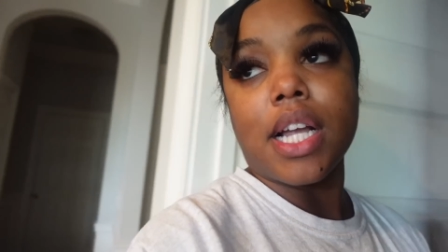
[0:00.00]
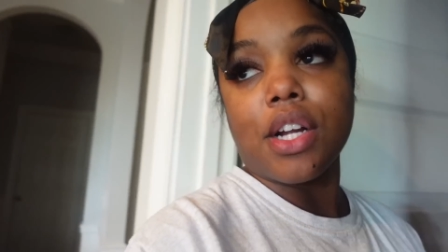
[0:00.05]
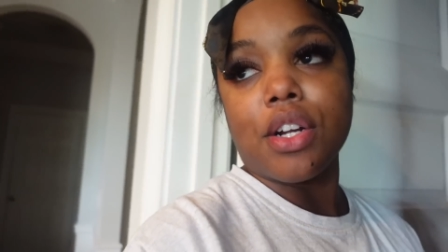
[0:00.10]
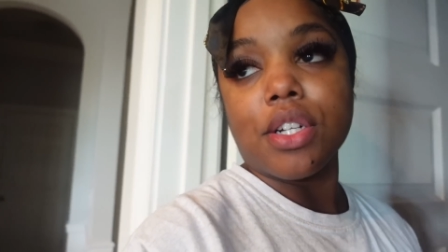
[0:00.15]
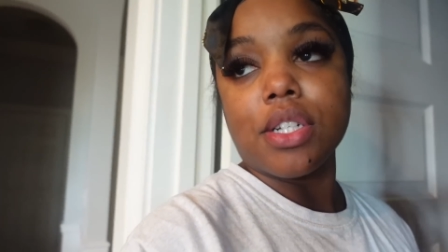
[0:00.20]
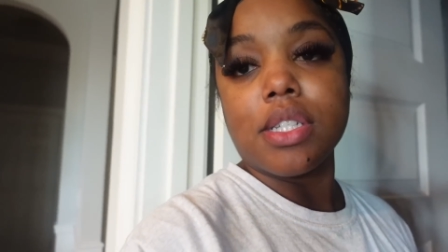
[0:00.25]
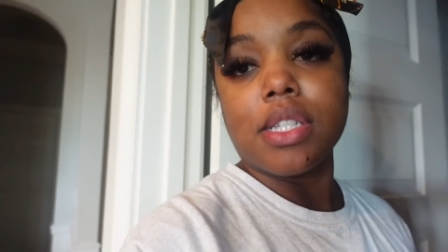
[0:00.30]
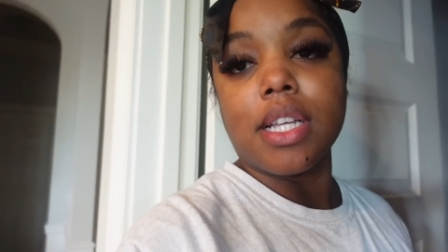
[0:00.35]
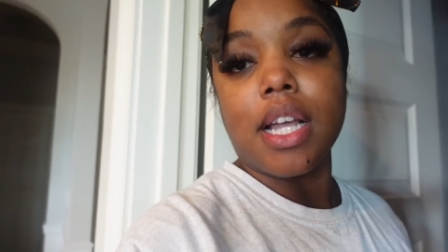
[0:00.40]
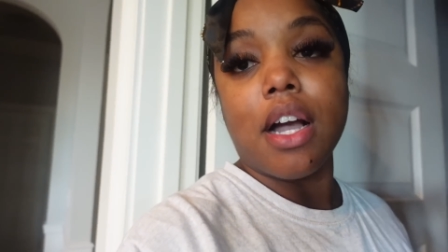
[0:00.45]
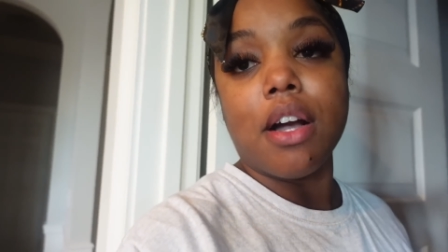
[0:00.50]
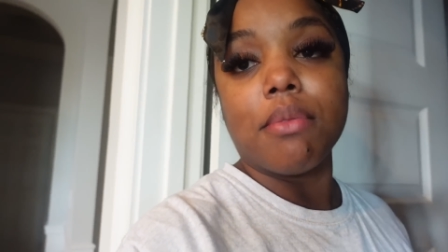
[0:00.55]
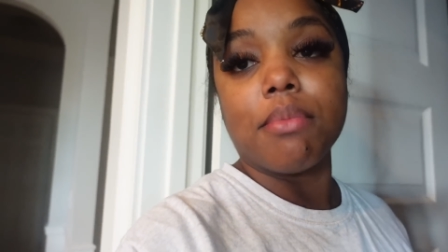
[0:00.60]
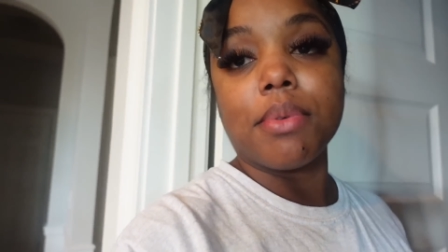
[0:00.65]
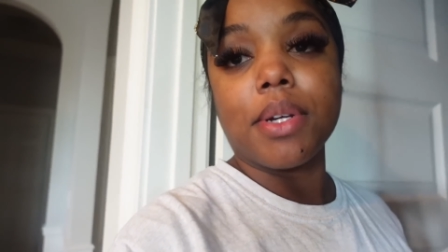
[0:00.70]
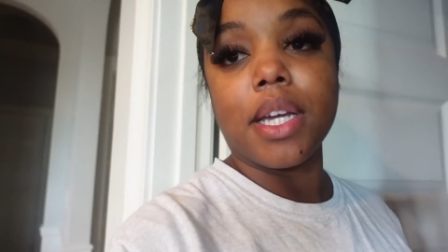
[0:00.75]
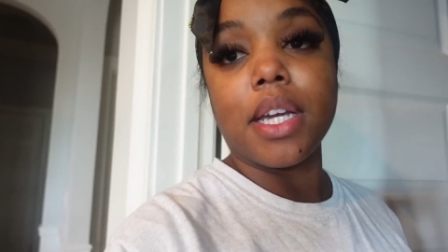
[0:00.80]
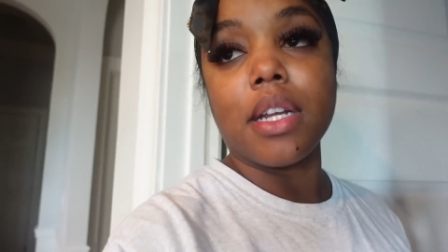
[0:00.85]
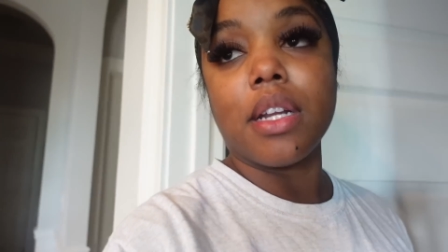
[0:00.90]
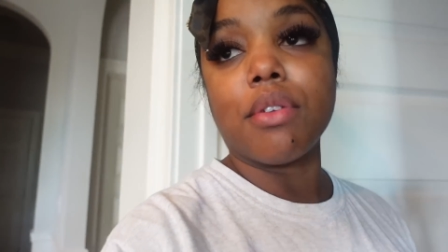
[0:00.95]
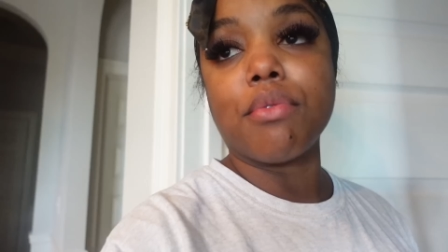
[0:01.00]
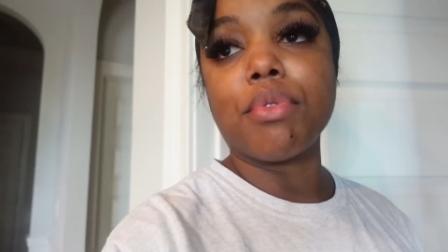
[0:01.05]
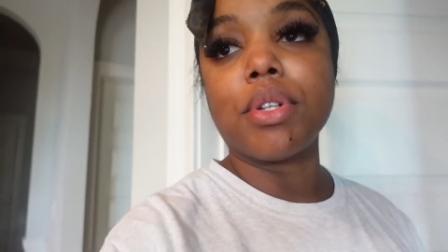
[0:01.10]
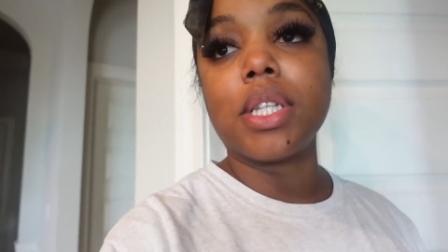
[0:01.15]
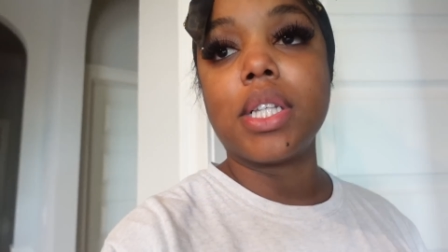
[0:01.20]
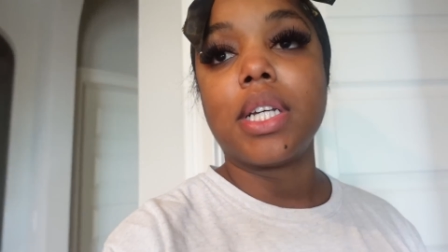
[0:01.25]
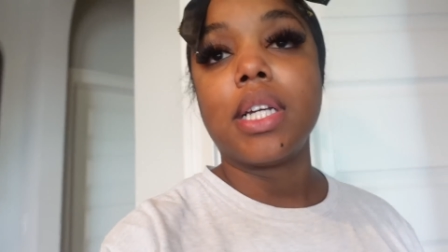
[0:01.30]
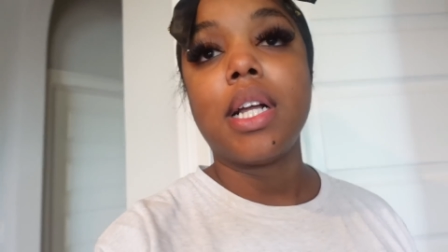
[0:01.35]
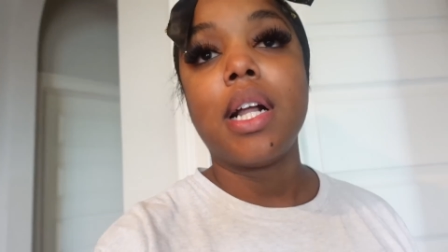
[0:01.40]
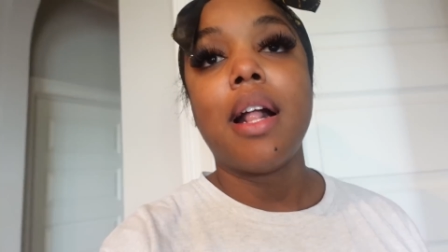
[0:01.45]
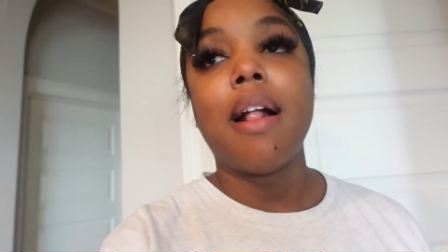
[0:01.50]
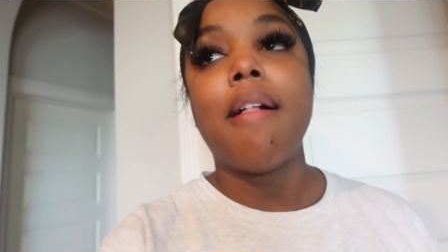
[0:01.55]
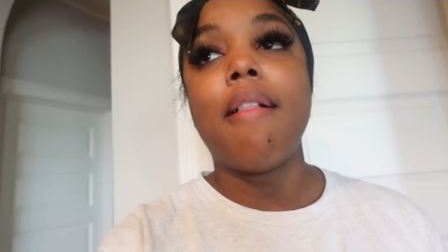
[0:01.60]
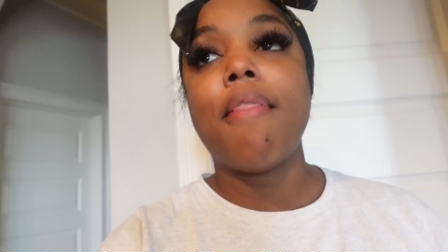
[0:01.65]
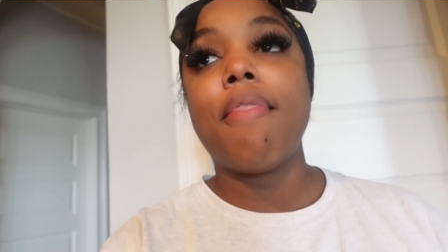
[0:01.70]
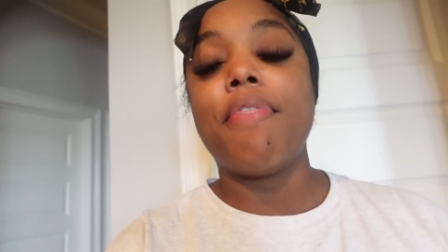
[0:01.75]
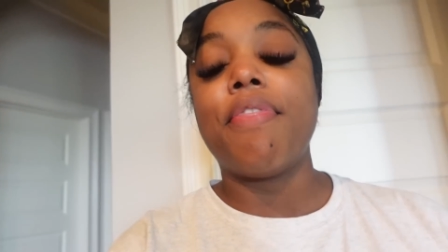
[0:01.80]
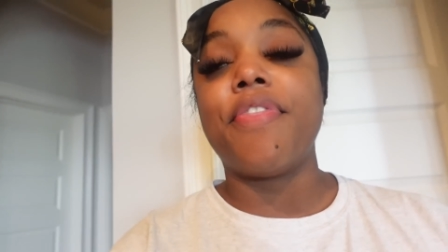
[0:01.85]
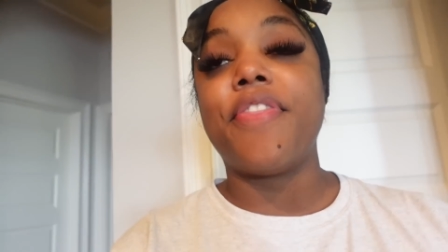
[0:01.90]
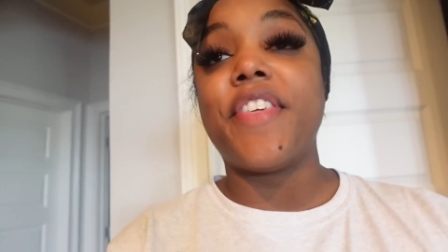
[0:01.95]
like her scalp getting really
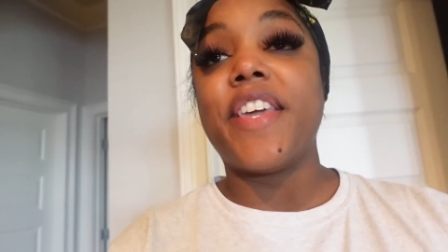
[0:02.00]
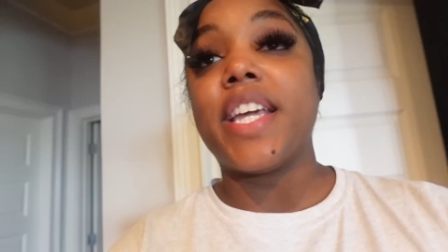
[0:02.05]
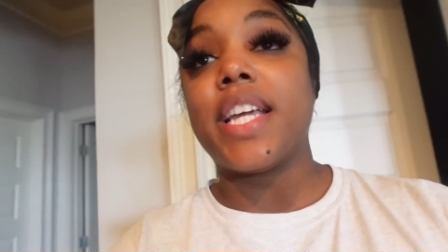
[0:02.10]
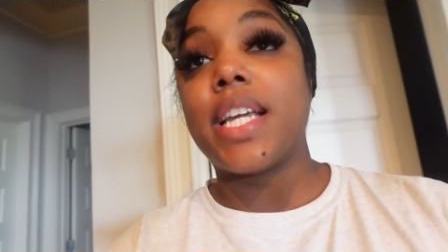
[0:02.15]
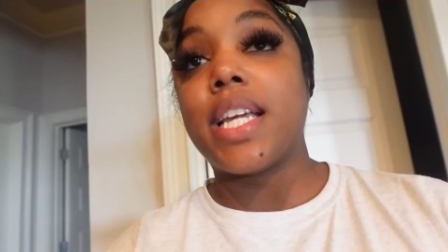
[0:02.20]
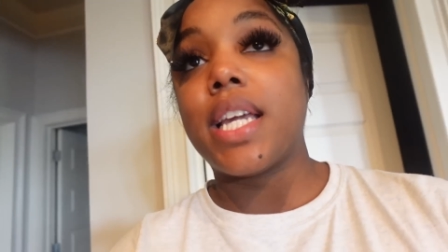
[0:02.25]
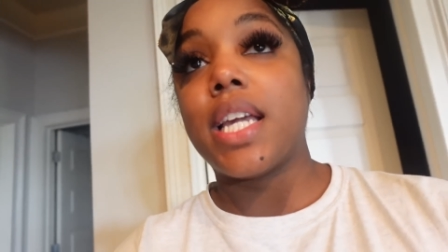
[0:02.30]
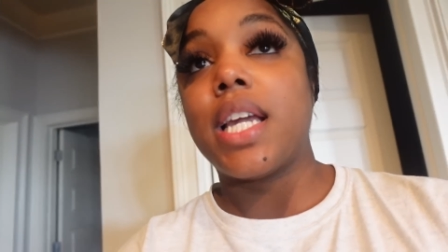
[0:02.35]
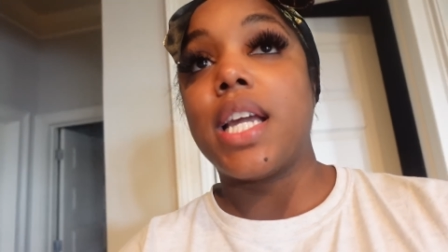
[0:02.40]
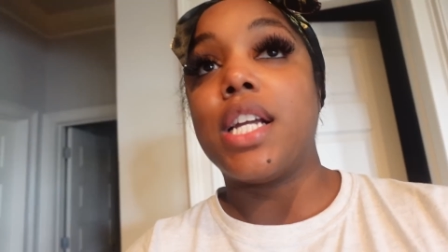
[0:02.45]
thick